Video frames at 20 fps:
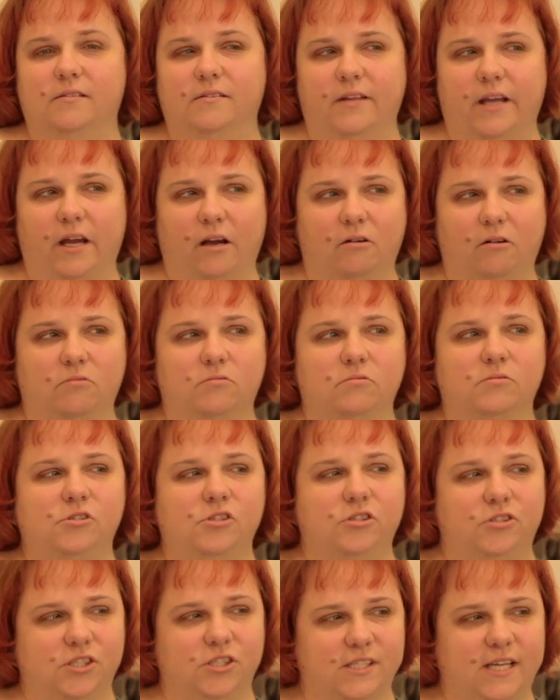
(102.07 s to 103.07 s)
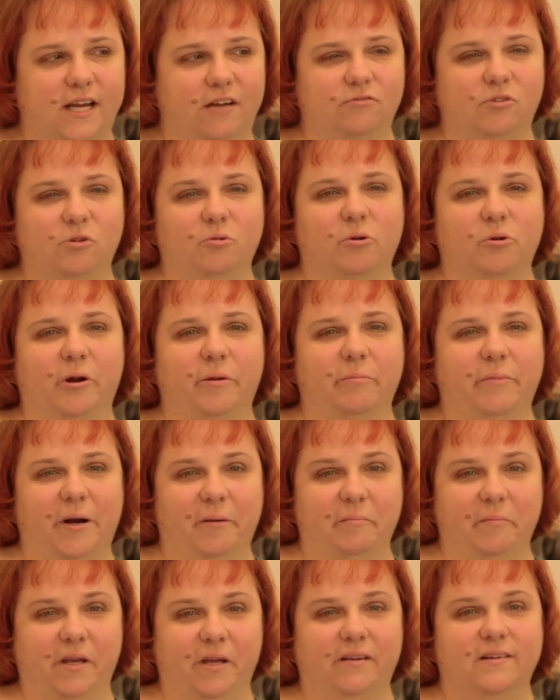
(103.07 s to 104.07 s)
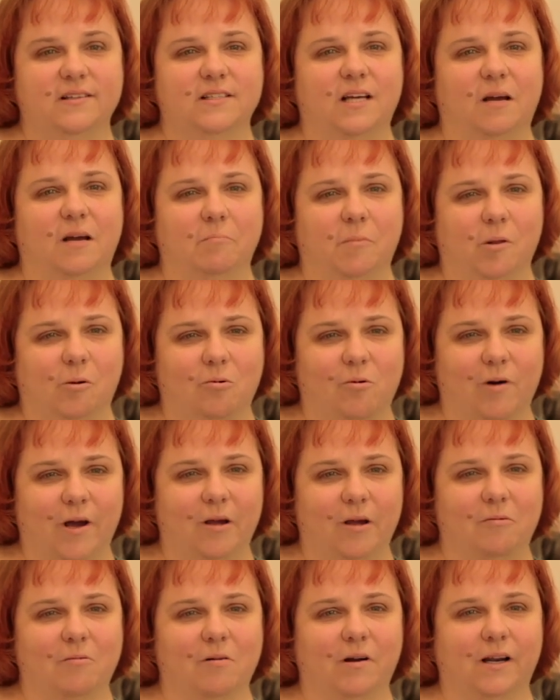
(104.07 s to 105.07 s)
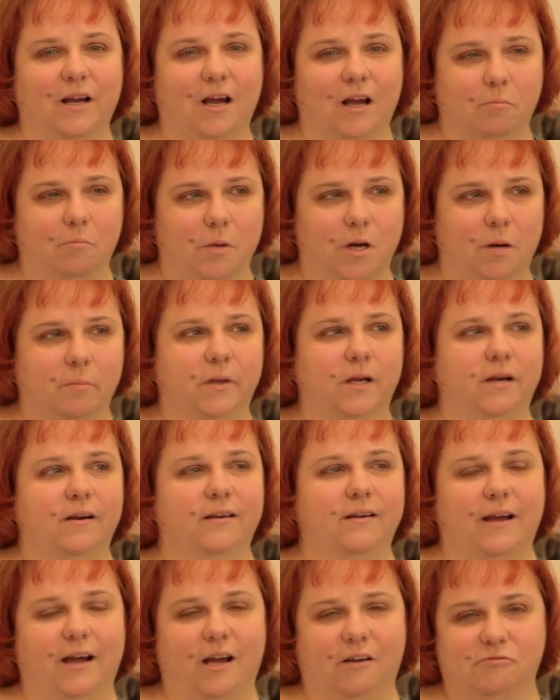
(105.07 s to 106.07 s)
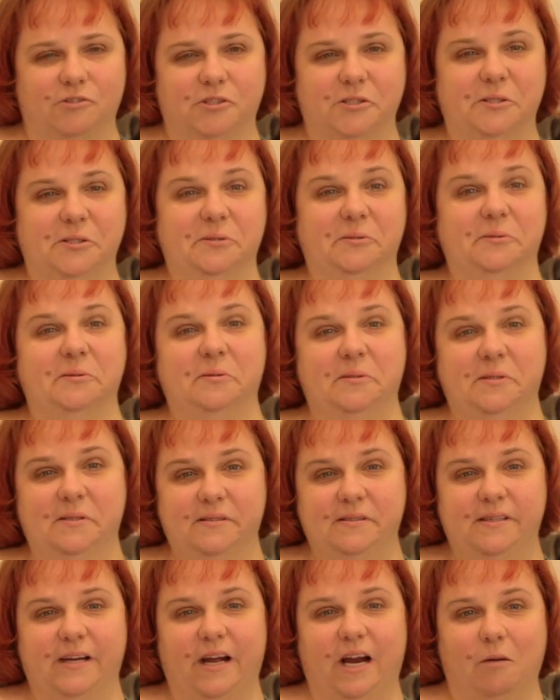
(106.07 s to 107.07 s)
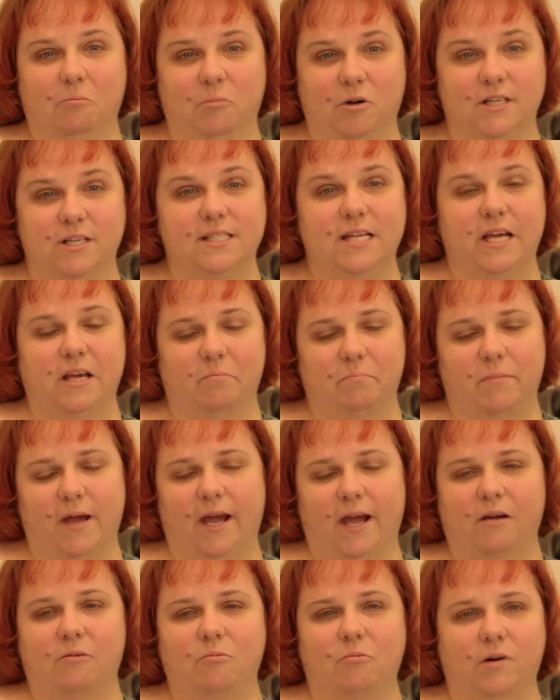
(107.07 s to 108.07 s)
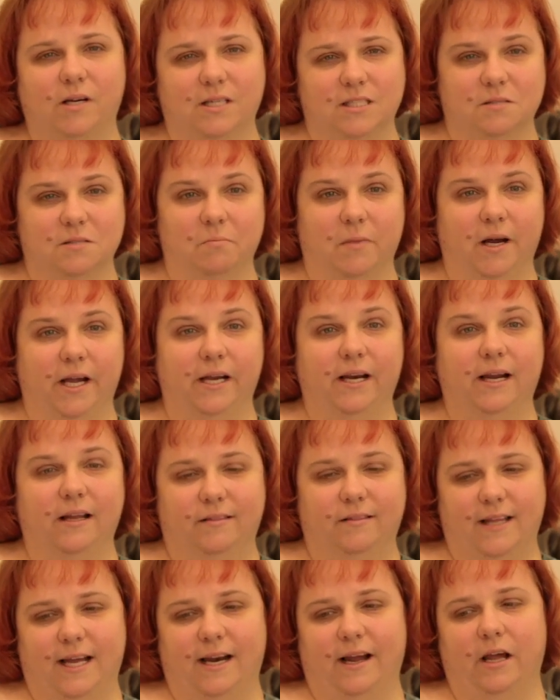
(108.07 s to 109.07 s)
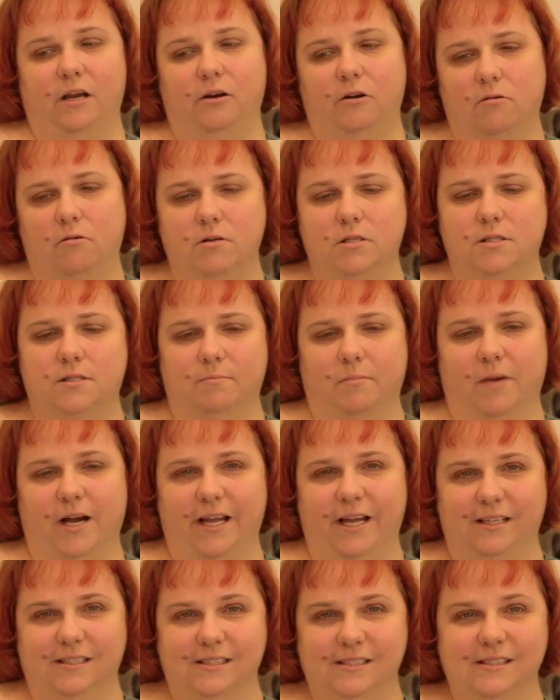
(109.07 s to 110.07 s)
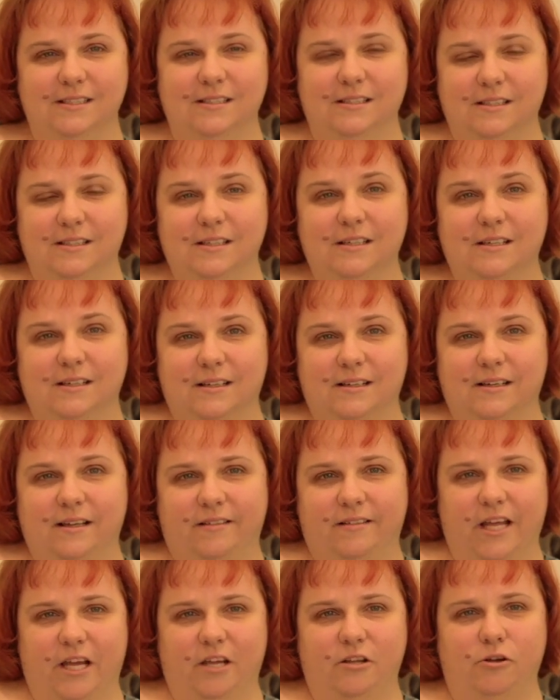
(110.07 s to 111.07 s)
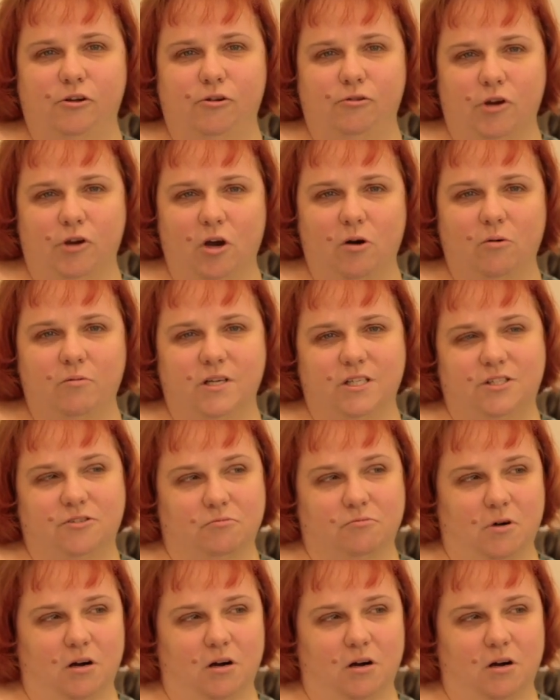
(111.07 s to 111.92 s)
Now you just have to worry about me because I'm the quiet one. I'm coming after you and I'm gonna take back what is mine that I know is mine that you know it's